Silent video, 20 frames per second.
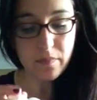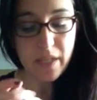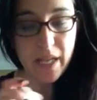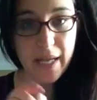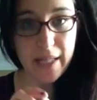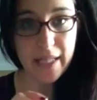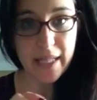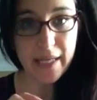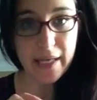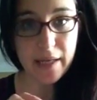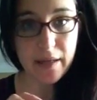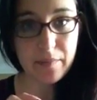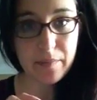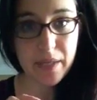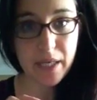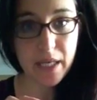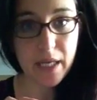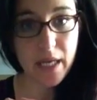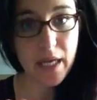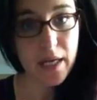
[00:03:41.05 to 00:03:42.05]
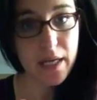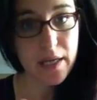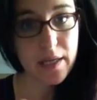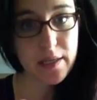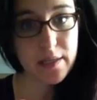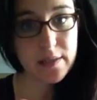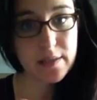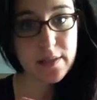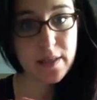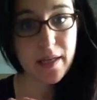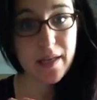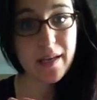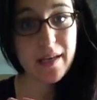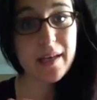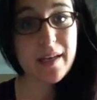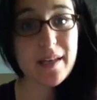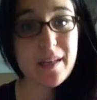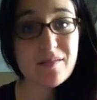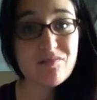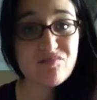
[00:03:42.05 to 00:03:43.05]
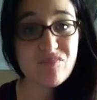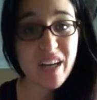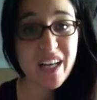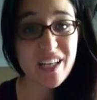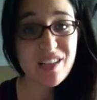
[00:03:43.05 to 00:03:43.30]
like it because I